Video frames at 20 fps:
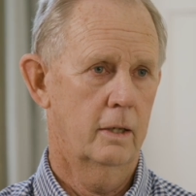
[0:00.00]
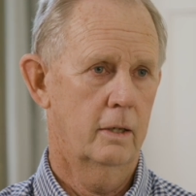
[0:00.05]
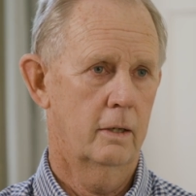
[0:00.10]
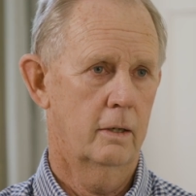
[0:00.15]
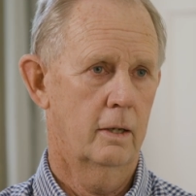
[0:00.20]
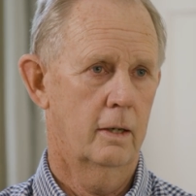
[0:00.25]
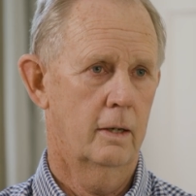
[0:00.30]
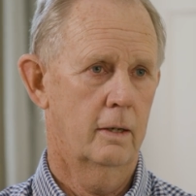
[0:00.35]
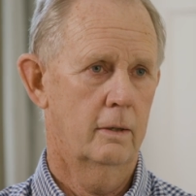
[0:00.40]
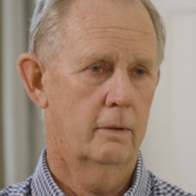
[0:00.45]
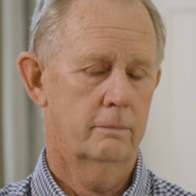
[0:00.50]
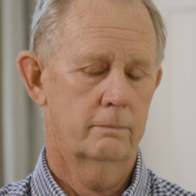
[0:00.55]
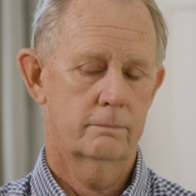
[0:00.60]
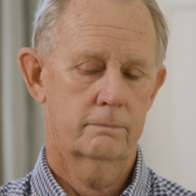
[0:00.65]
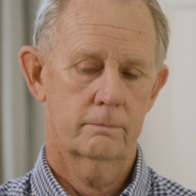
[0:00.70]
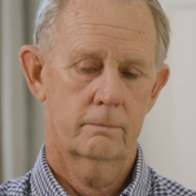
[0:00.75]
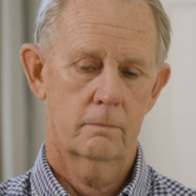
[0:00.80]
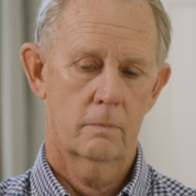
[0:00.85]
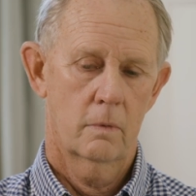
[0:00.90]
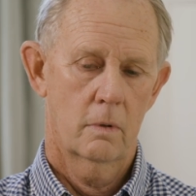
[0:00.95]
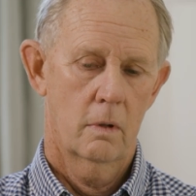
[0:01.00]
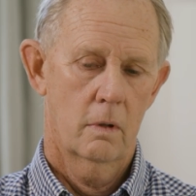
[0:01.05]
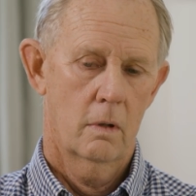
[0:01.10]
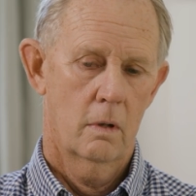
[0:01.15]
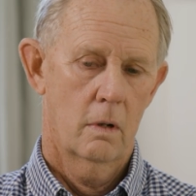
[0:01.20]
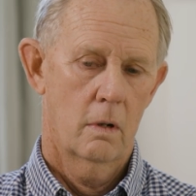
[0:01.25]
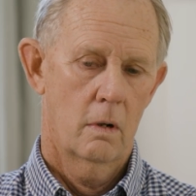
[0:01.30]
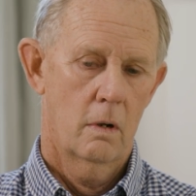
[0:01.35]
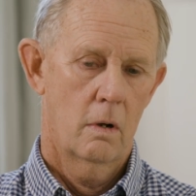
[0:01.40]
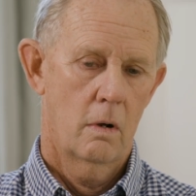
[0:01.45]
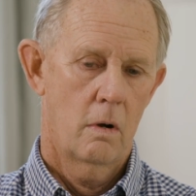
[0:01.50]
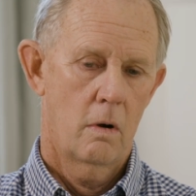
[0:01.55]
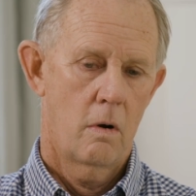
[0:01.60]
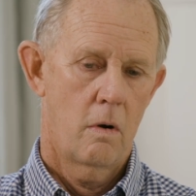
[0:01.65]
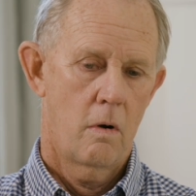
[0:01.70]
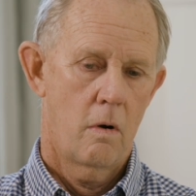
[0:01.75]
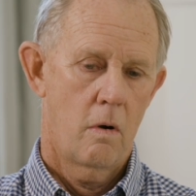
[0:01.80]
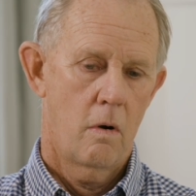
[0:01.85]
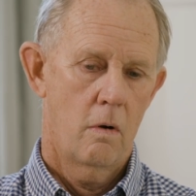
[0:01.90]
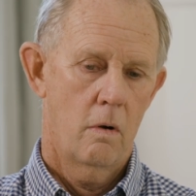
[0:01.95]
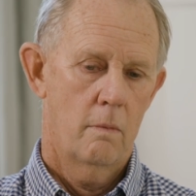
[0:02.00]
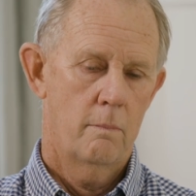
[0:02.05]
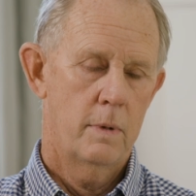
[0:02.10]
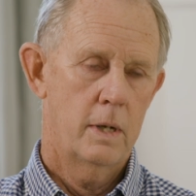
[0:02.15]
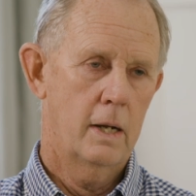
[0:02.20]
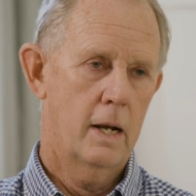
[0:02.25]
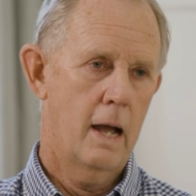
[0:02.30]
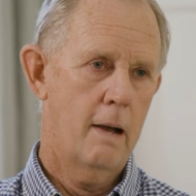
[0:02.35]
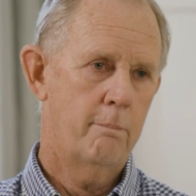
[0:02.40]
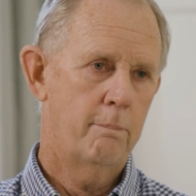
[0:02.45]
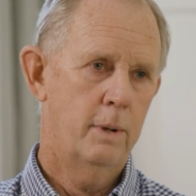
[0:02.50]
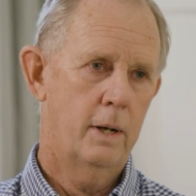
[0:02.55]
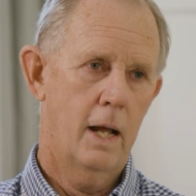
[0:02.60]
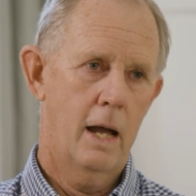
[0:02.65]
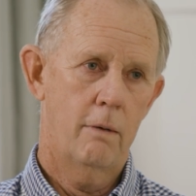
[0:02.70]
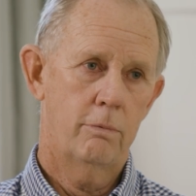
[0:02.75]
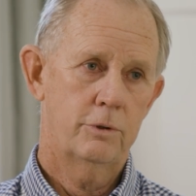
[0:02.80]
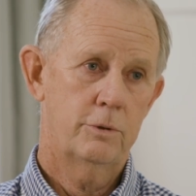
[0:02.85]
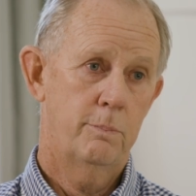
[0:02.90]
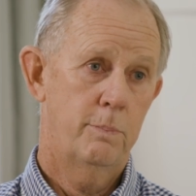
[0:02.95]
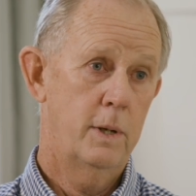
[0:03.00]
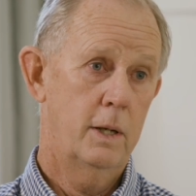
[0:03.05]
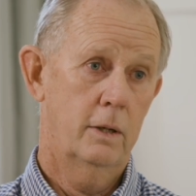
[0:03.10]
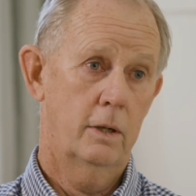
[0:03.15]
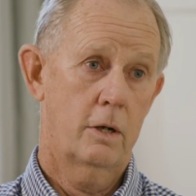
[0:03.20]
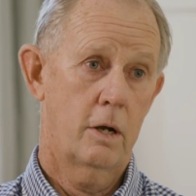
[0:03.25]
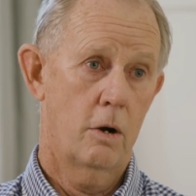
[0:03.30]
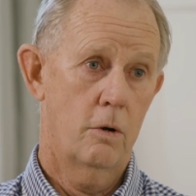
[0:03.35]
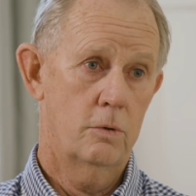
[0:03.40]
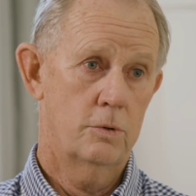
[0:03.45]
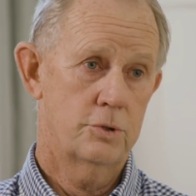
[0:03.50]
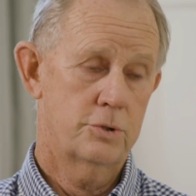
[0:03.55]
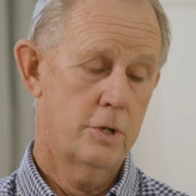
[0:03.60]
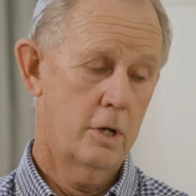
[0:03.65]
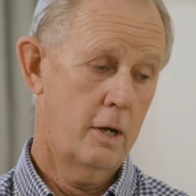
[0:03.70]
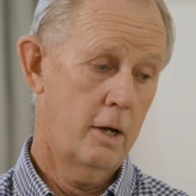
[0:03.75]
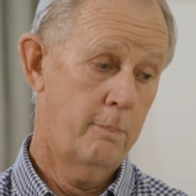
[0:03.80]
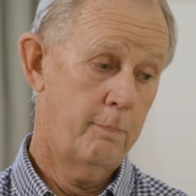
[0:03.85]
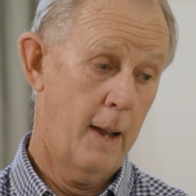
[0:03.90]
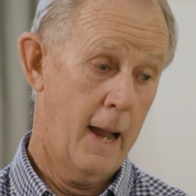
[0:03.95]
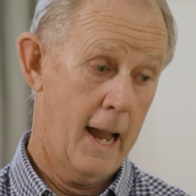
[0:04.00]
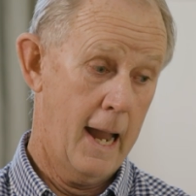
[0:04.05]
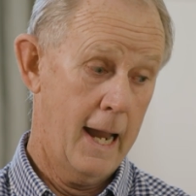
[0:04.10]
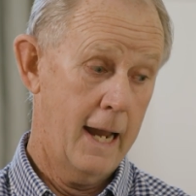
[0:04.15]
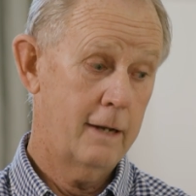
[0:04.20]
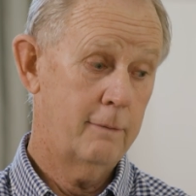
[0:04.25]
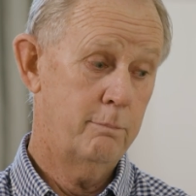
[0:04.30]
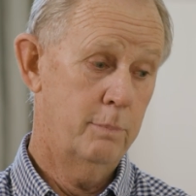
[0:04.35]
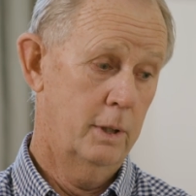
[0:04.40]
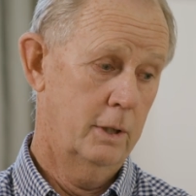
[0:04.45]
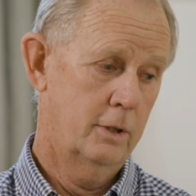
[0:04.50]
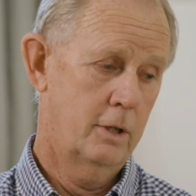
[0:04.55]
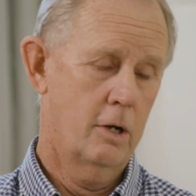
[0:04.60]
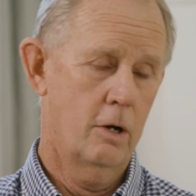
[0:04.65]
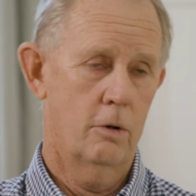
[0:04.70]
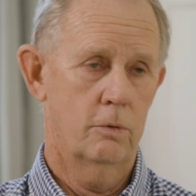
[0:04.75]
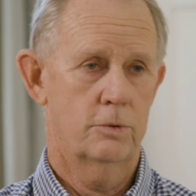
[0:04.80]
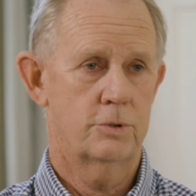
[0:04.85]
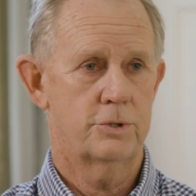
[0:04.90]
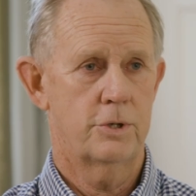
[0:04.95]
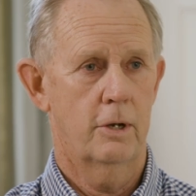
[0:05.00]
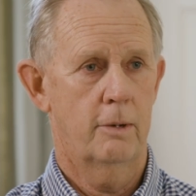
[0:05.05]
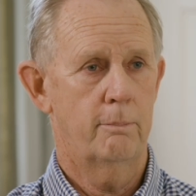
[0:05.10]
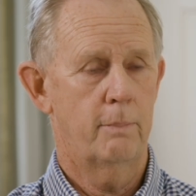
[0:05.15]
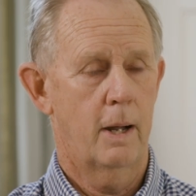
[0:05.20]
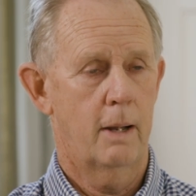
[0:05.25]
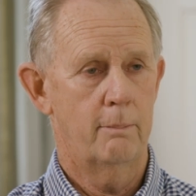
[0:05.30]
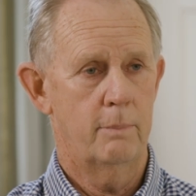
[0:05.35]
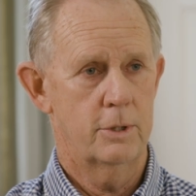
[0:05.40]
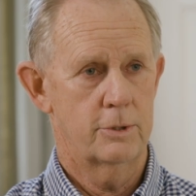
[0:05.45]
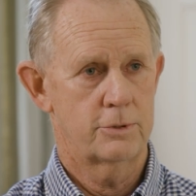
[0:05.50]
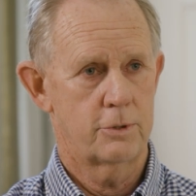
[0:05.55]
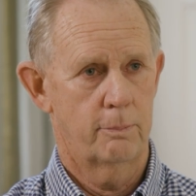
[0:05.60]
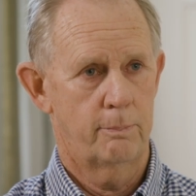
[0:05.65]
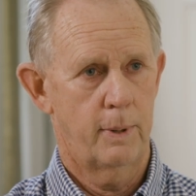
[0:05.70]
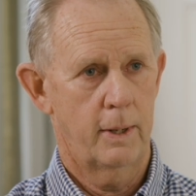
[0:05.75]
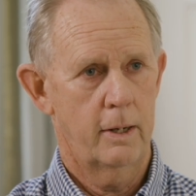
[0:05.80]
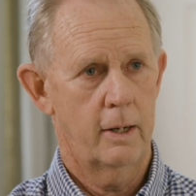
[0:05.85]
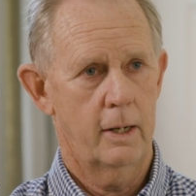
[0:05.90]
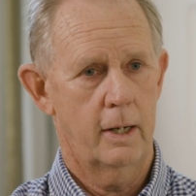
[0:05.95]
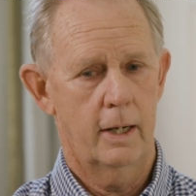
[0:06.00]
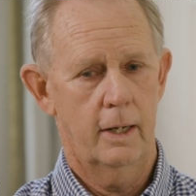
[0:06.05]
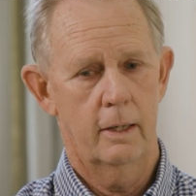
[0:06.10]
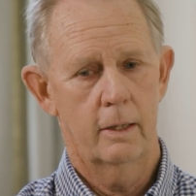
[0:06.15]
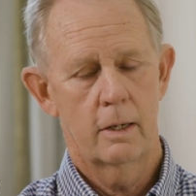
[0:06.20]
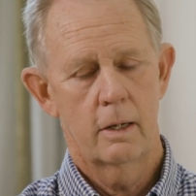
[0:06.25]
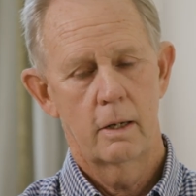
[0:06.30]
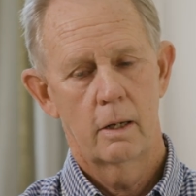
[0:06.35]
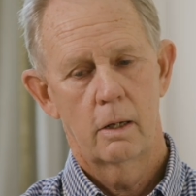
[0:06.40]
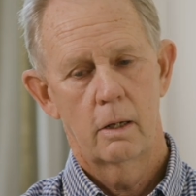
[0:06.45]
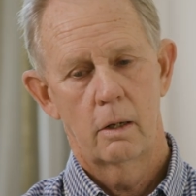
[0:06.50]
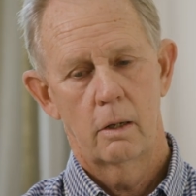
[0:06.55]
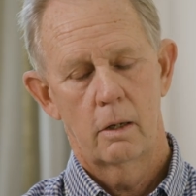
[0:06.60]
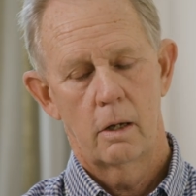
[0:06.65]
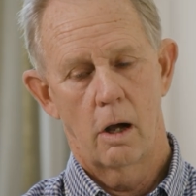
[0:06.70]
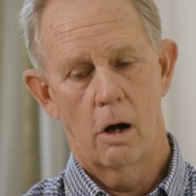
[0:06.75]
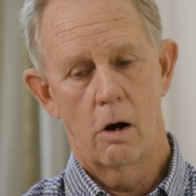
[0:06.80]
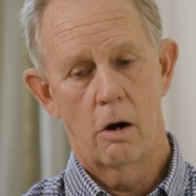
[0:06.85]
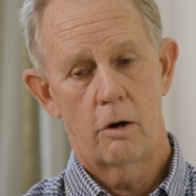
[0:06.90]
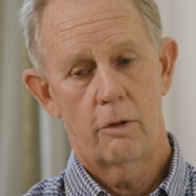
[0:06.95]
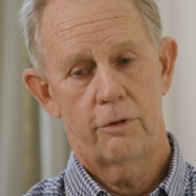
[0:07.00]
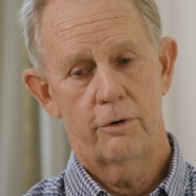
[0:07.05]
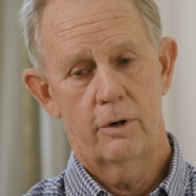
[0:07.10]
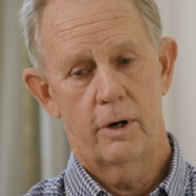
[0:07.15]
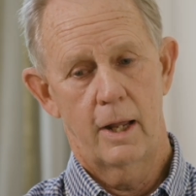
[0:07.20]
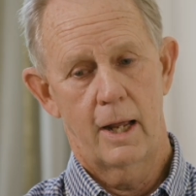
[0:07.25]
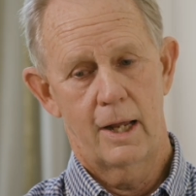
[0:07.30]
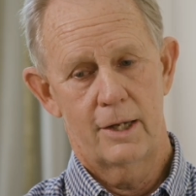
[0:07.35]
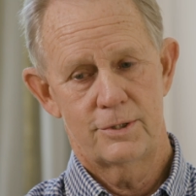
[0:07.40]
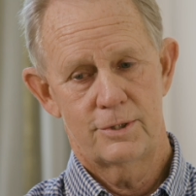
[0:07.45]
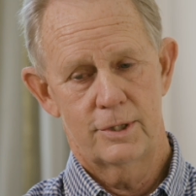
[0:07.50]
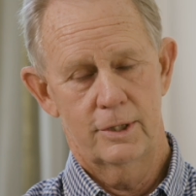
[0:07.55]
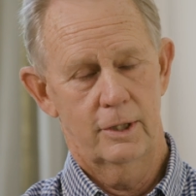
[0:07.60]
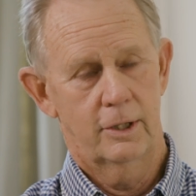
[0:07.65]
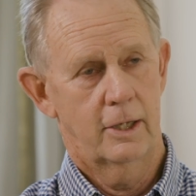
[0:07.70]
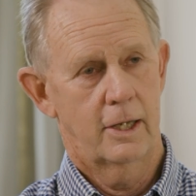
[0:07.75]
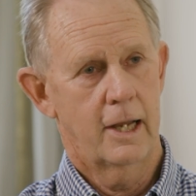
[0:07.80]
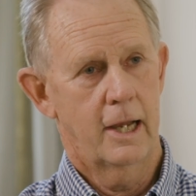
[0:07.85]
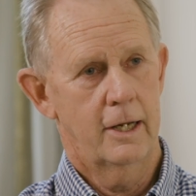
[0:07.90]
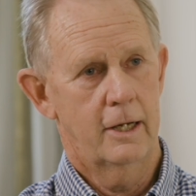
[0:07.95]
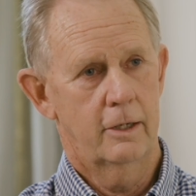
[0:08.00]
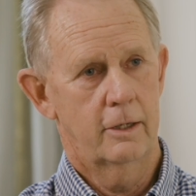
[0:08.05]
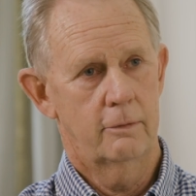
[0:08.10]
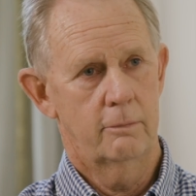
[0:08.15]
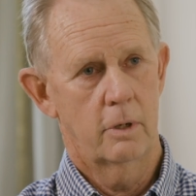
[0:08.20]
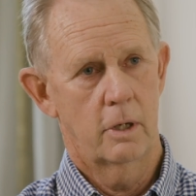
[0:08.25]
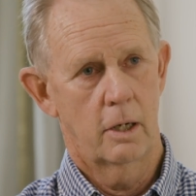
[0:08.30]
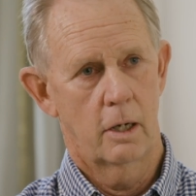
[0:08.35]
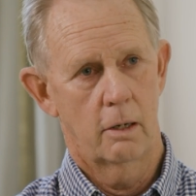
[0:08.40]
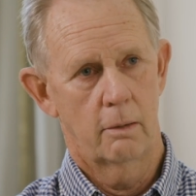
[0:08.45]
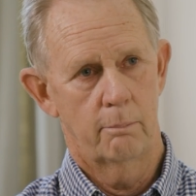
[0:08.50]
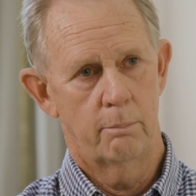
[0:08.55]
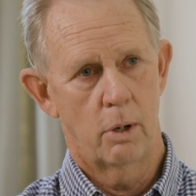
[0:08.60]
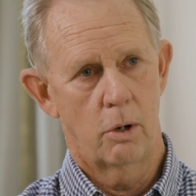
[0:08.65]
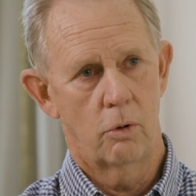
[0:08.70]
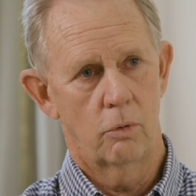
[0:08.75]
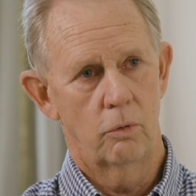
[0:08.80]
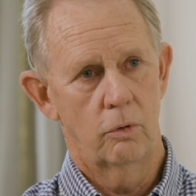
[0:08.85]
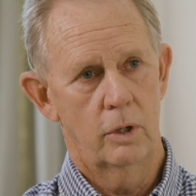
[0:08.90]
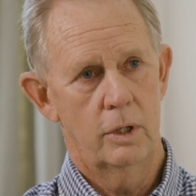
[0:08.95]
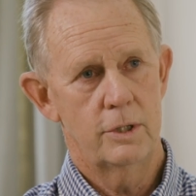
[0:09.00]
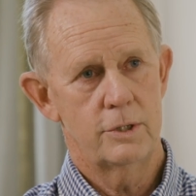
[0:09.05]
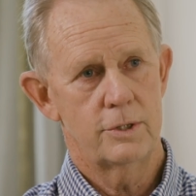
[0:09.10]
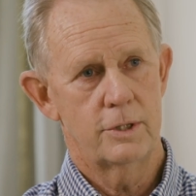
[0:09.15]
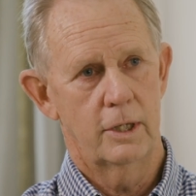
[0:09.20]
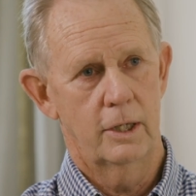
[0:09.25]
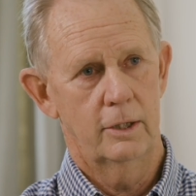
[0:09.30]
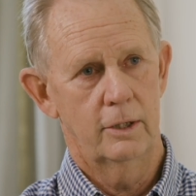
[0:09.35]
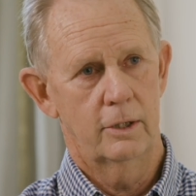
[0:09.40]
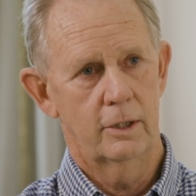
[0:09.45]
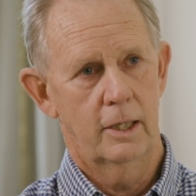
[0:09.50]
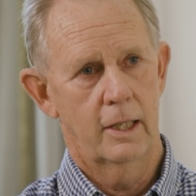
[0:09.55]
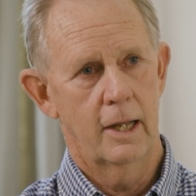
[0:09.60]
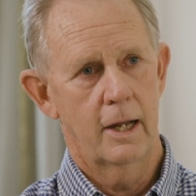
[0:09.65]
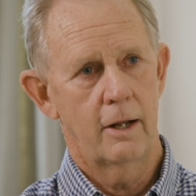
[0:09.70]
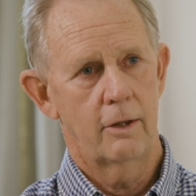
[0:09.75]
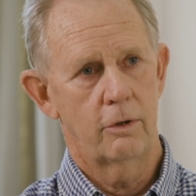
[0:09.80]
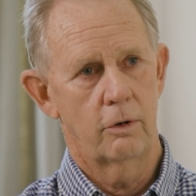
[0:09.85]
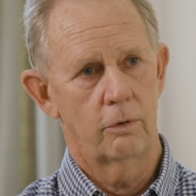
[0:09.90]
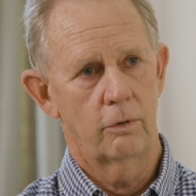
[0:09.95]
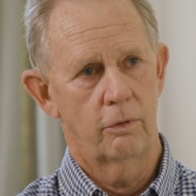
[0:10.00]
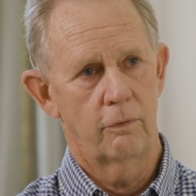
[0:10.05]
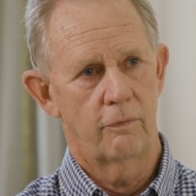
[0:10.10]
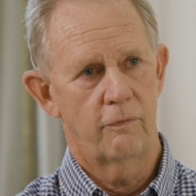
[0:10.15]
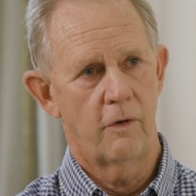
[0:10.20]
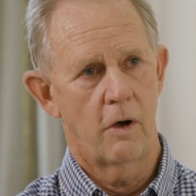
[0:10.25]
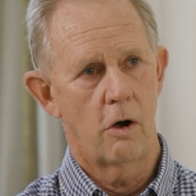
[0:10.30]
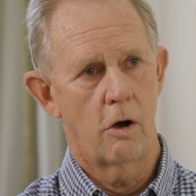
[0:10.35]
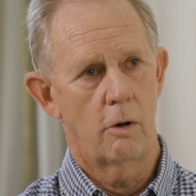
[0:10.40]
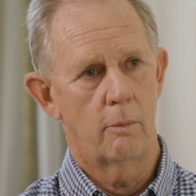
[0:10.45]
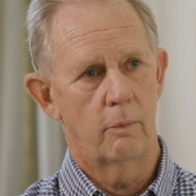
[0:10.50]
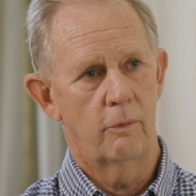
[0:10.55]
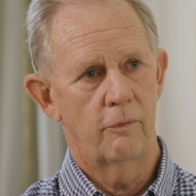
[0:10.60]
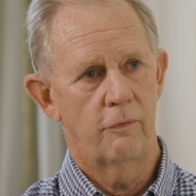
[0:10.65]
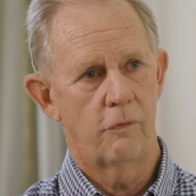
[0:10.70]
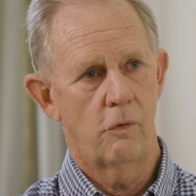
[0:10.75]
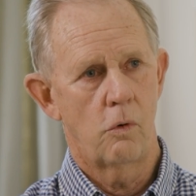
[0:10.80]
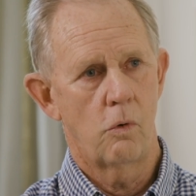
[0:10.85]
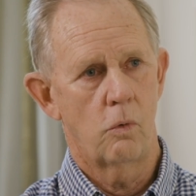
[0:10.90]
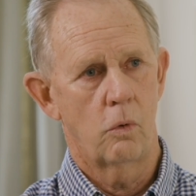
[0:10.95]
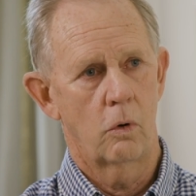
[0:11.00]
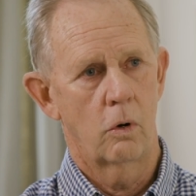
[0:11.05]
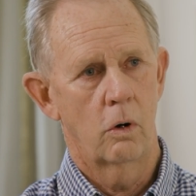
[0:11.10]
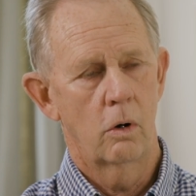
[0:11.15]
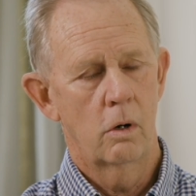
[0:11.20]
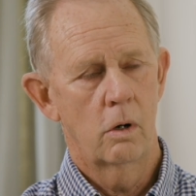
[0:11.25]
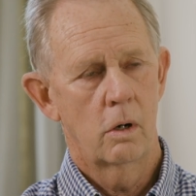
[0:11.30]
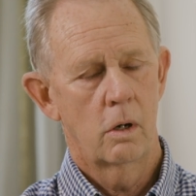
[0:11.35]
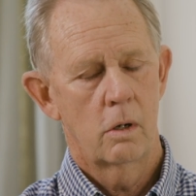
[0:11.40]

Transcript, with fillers: And uh, I mean, I, but I was being coached up. I had been coached up by Mr. Perry. Arthur and syndicated uh, Riva Ridge together the fall before.